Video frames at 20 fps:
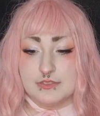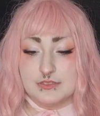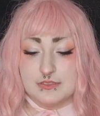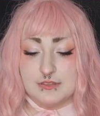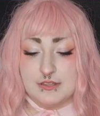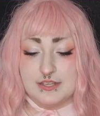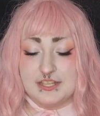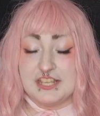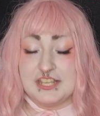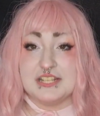
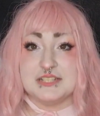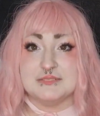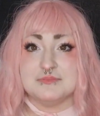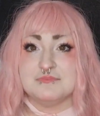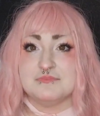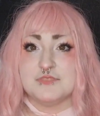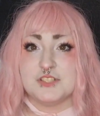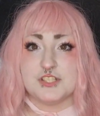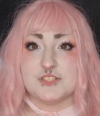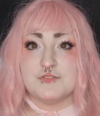Again,
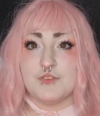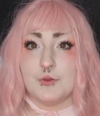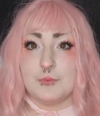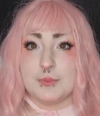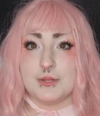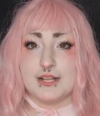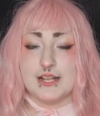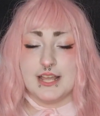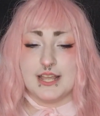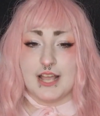just foam
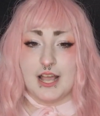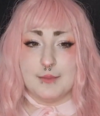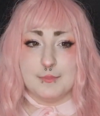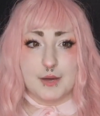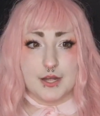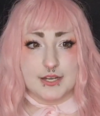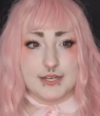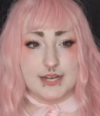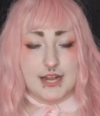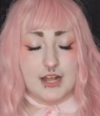clay. I
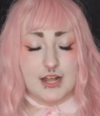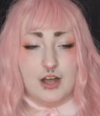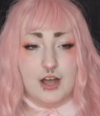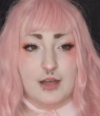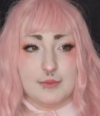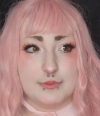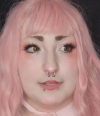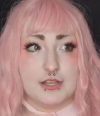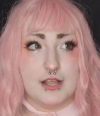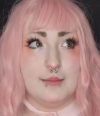bought it at
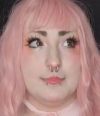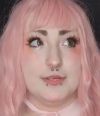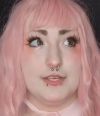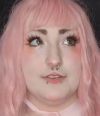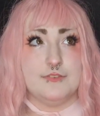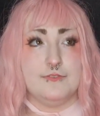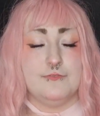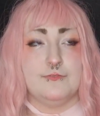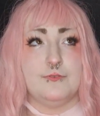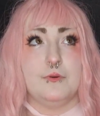Hobby Lobby
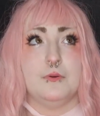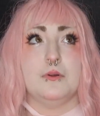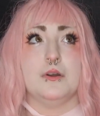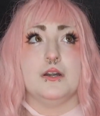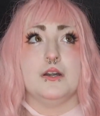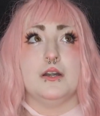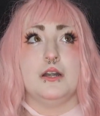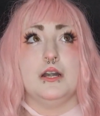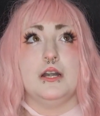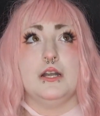
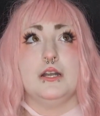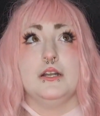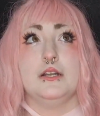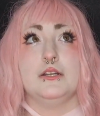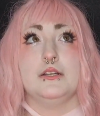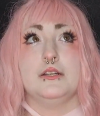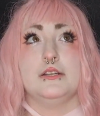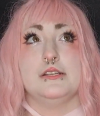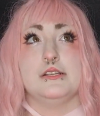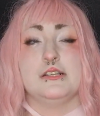for,
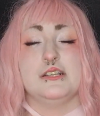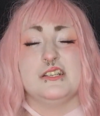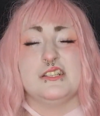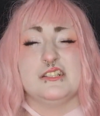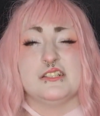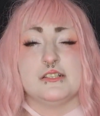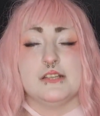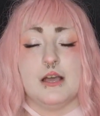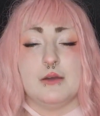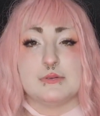
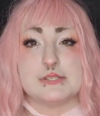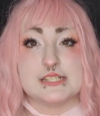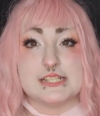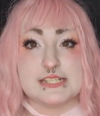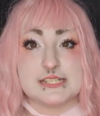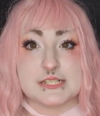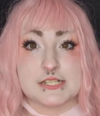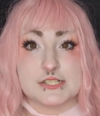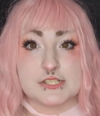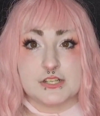I want to
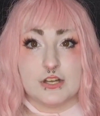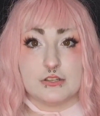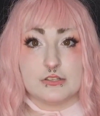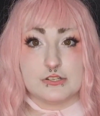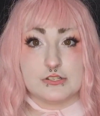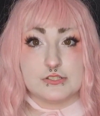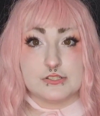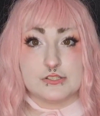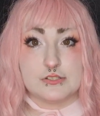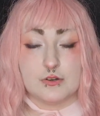say
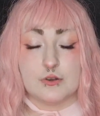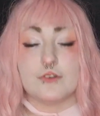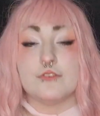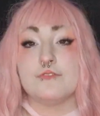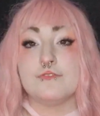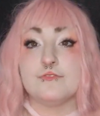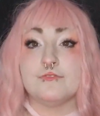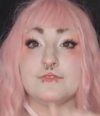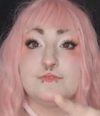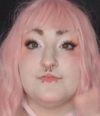$6 or
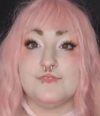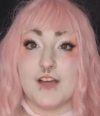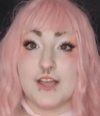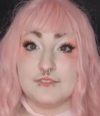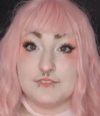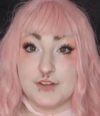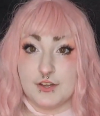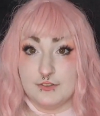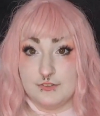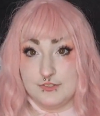
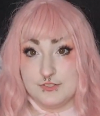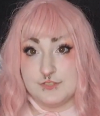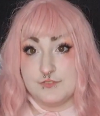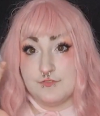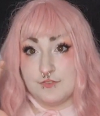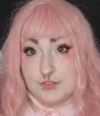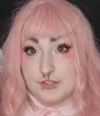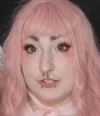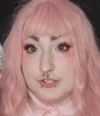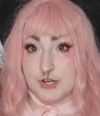$5
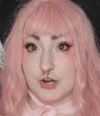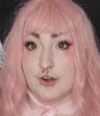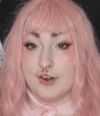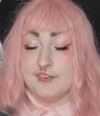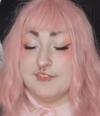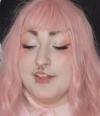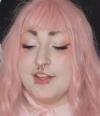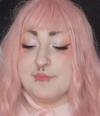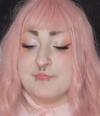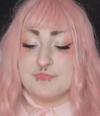for the jar
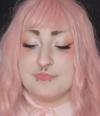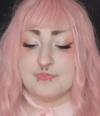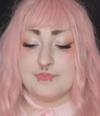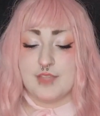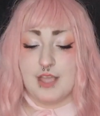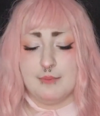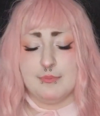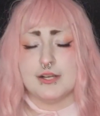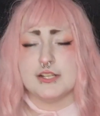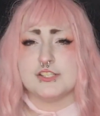of it.
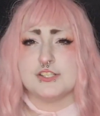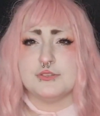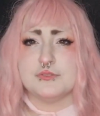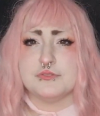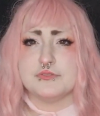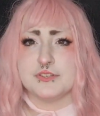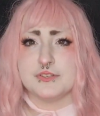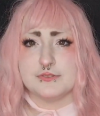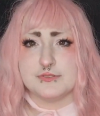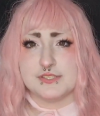I bought 2 of
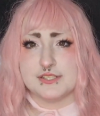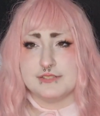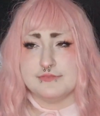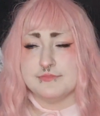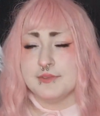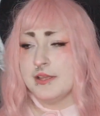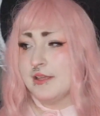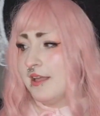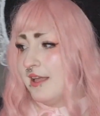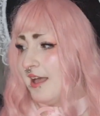those and
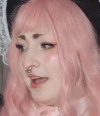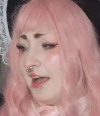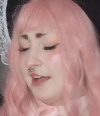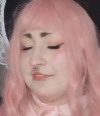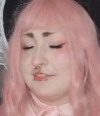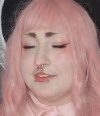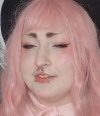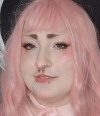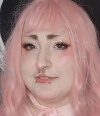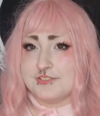I've
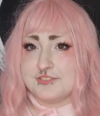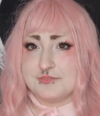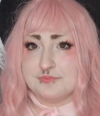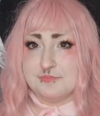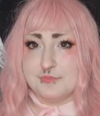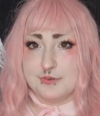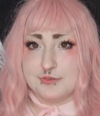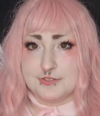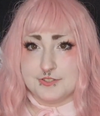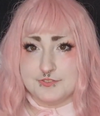used
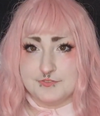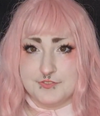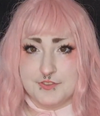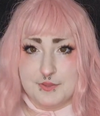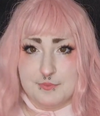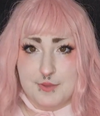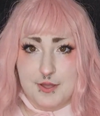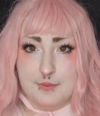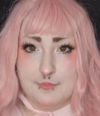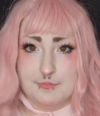most of
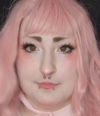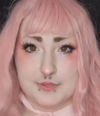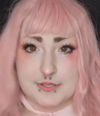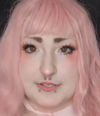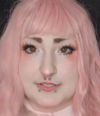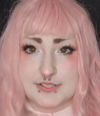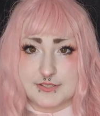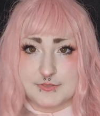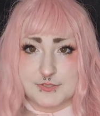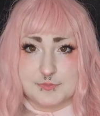them up
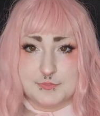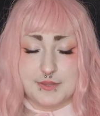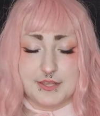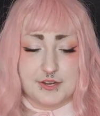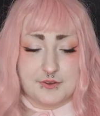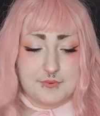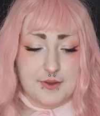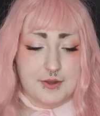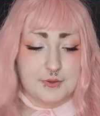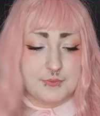because I was playing
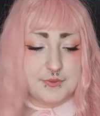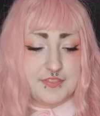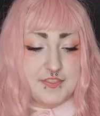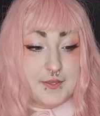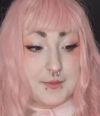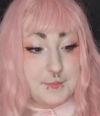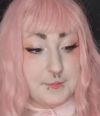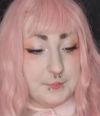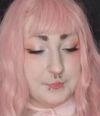around with it.